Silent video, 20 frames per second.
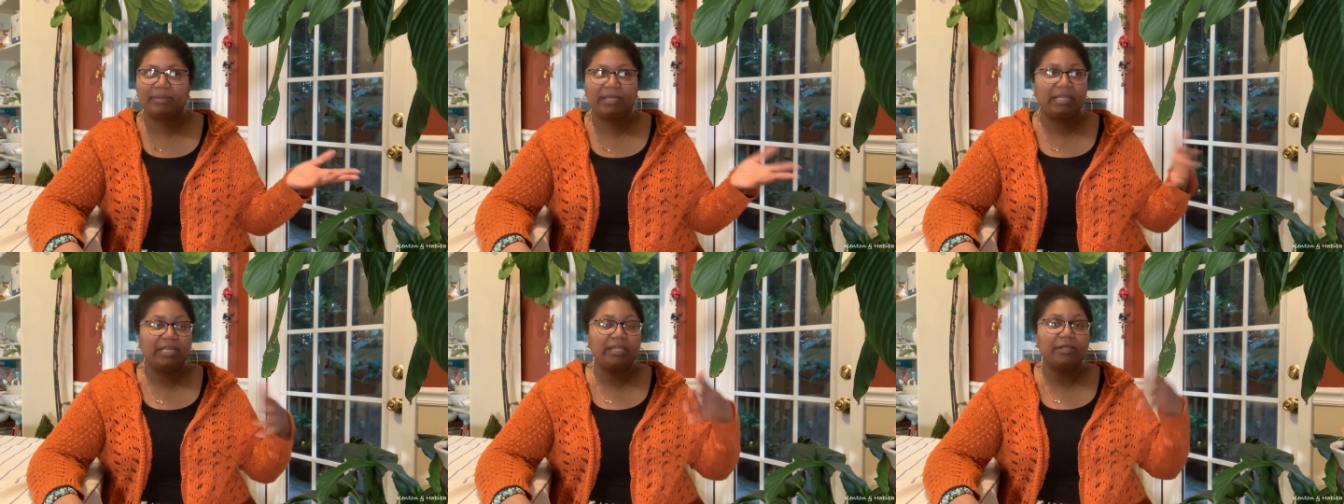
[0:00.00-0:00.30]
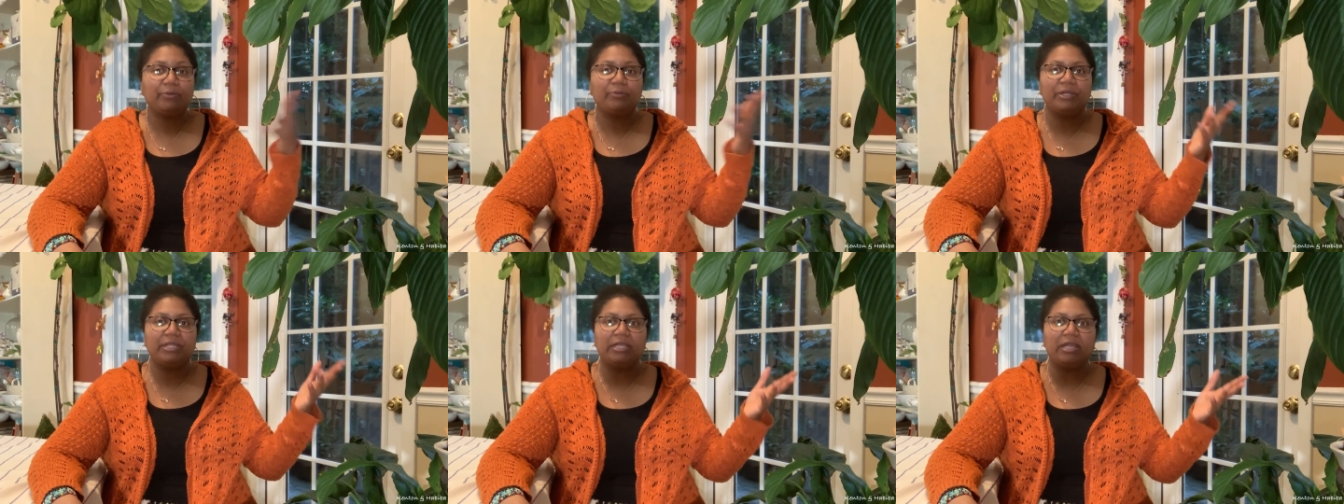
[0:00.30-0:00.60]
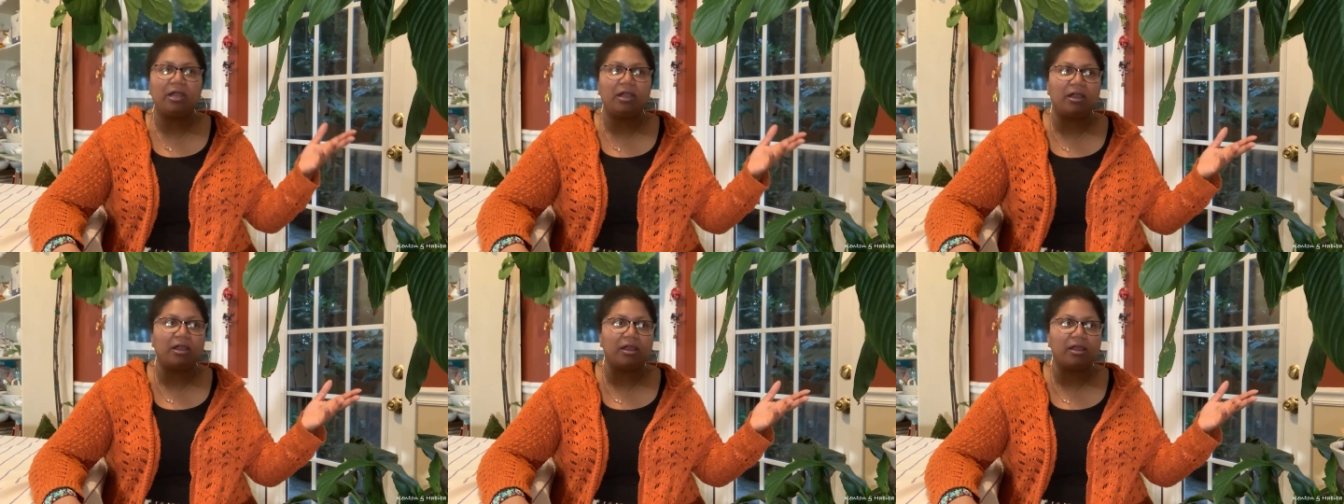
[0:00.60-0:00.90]
But here we
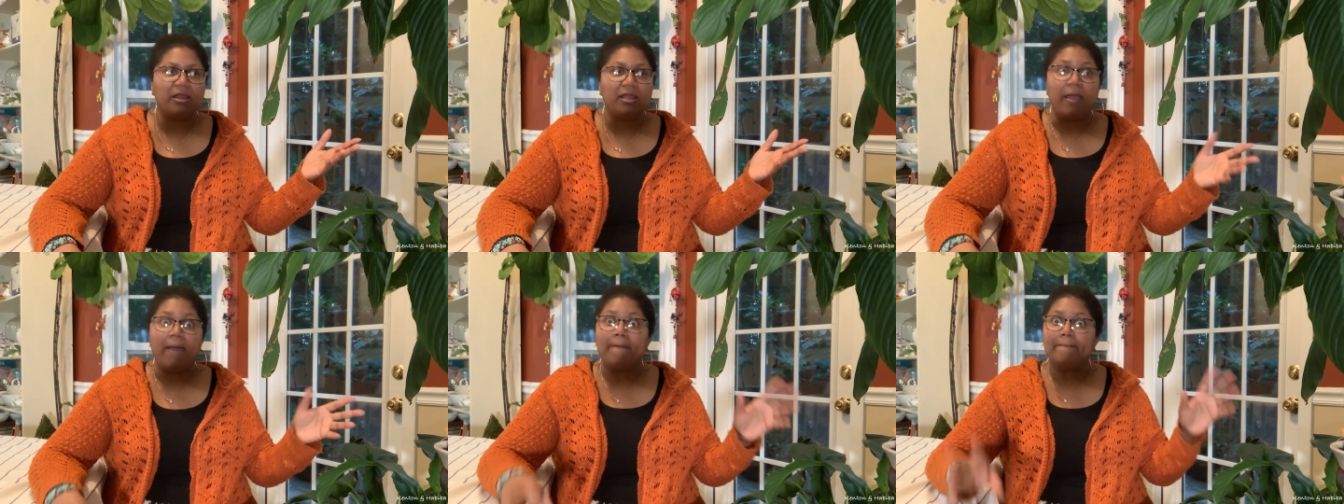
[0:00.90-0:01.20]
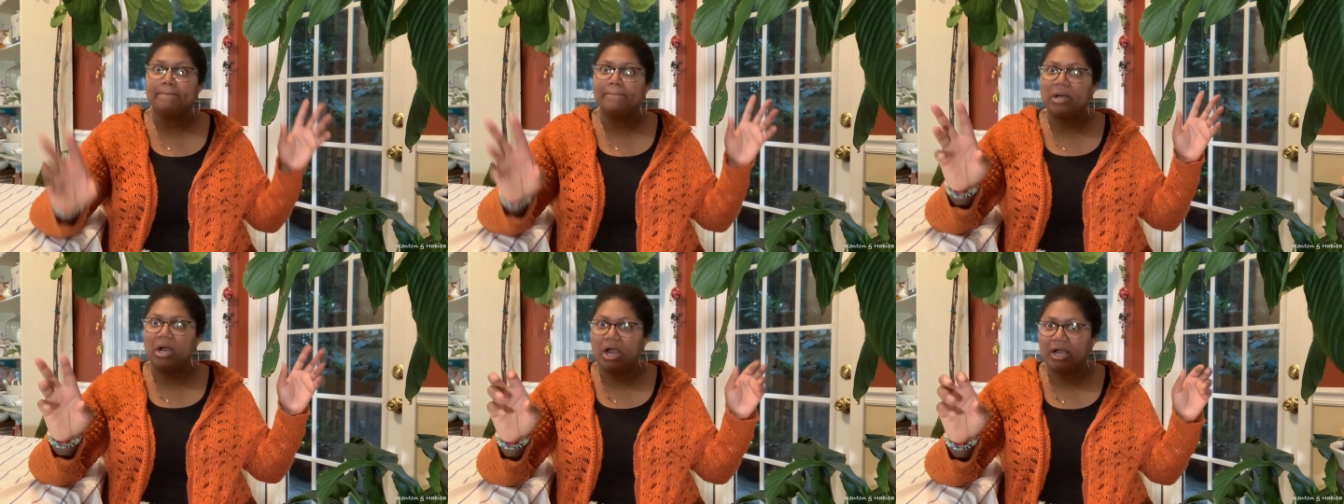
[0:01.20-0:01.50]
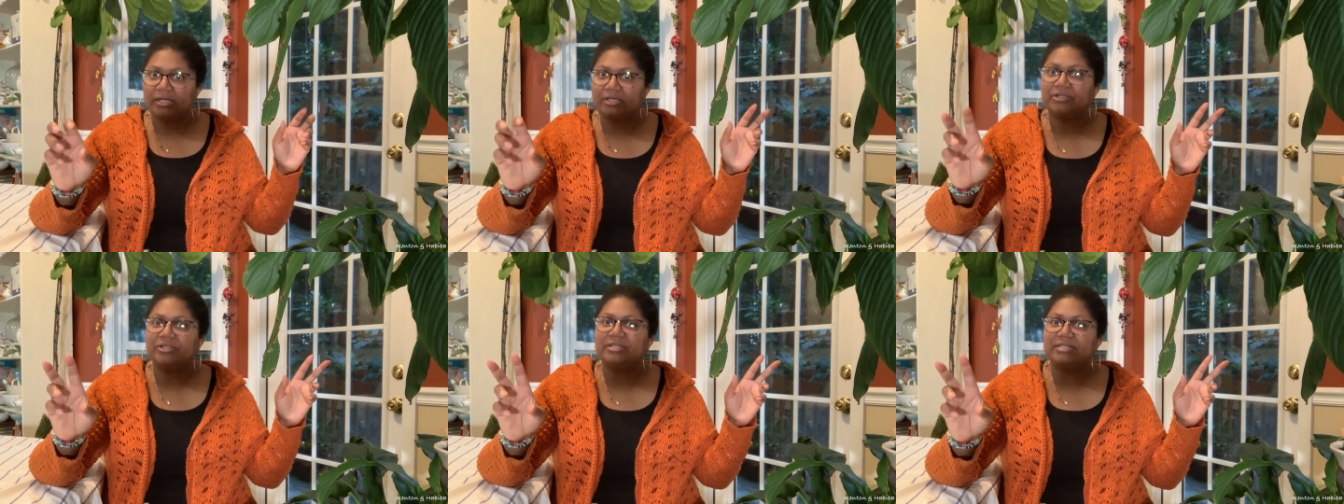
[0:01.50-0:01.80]
are,
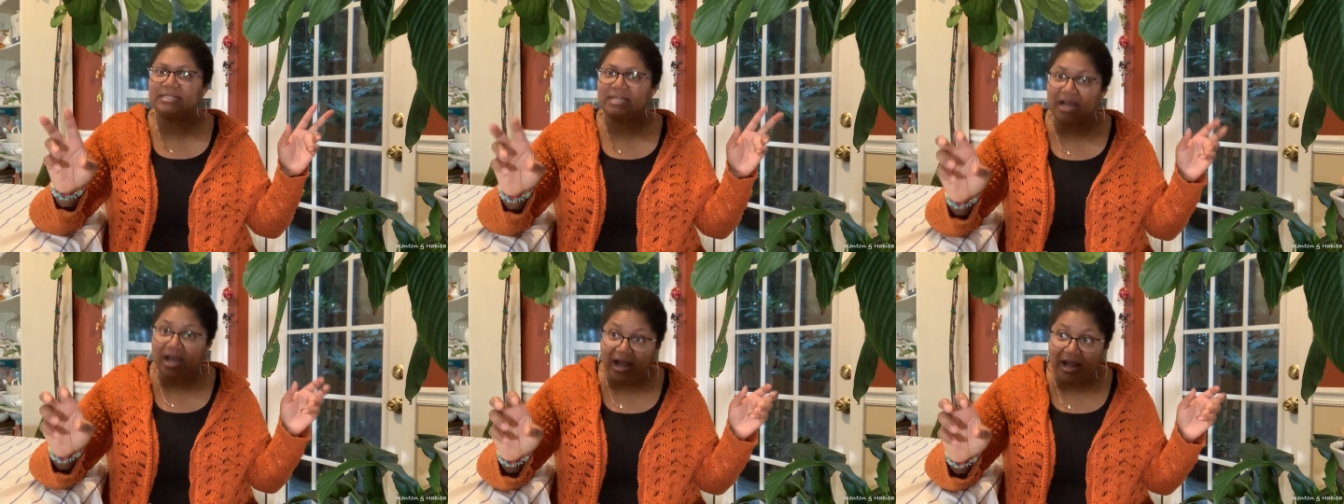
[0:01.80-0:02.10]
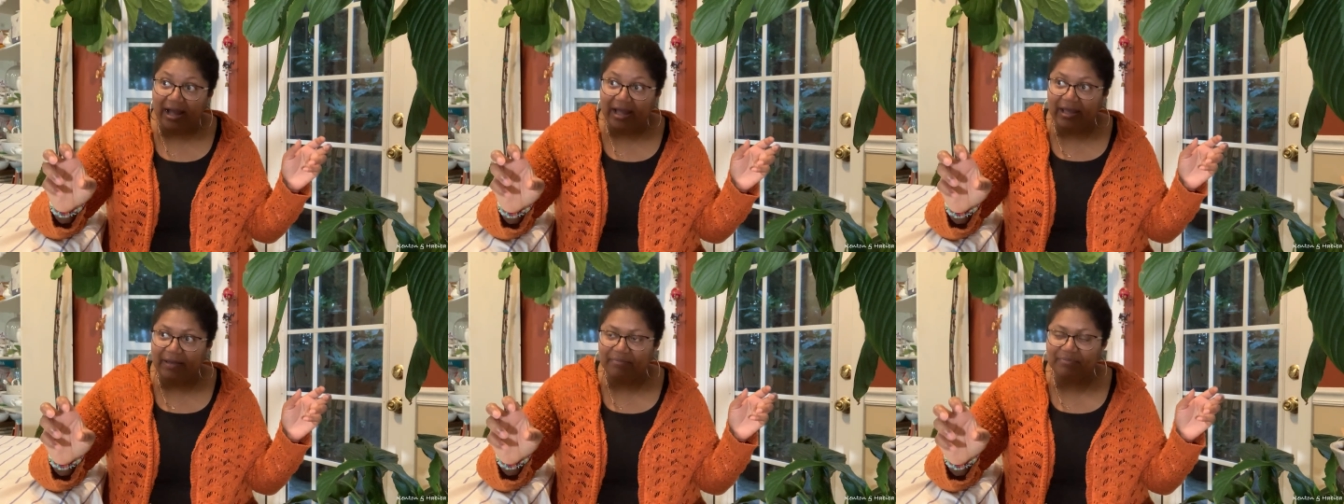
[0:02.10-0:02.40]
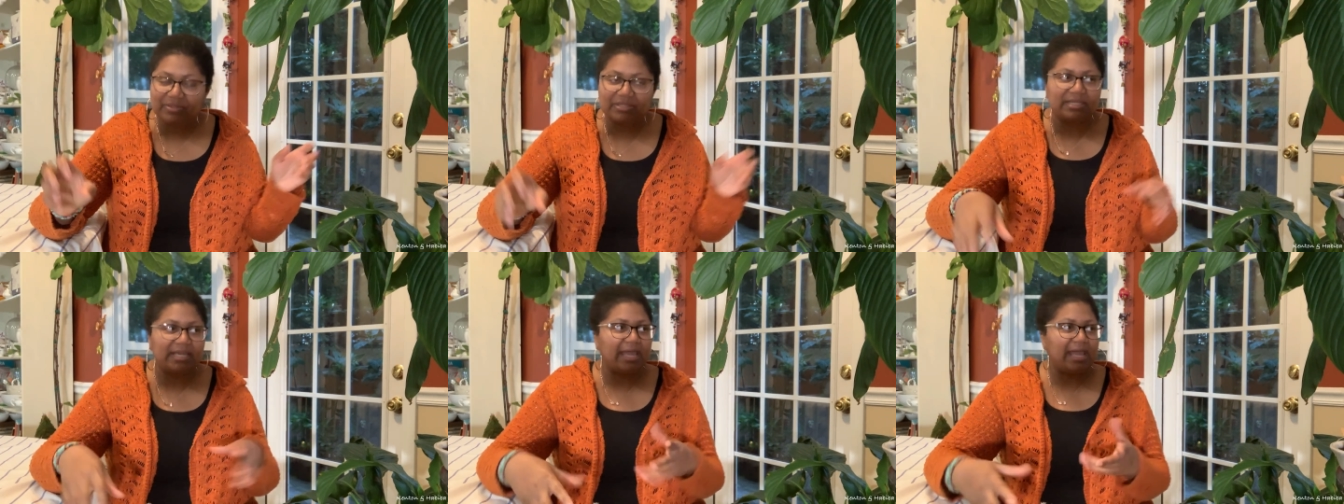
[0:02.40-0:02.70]
modern
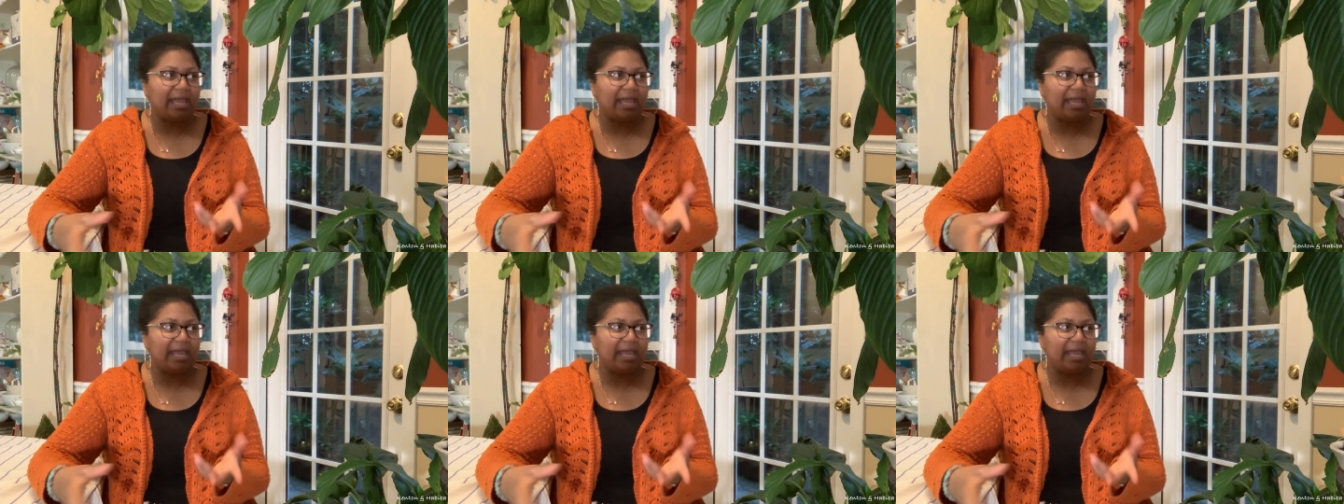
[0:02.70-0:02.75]
times,